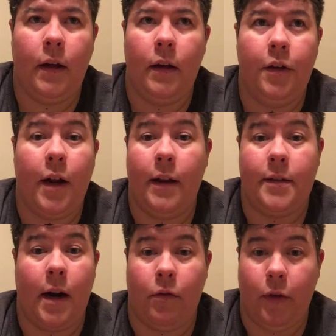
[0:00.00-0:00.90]
it's
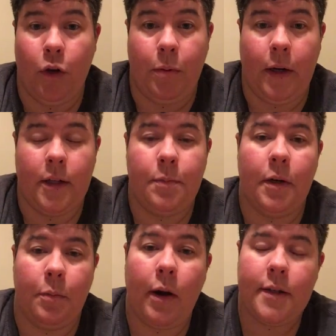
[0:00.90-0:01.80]
not a real penis,
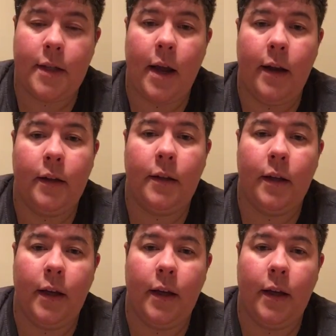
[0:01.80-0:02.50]
but a prosthetic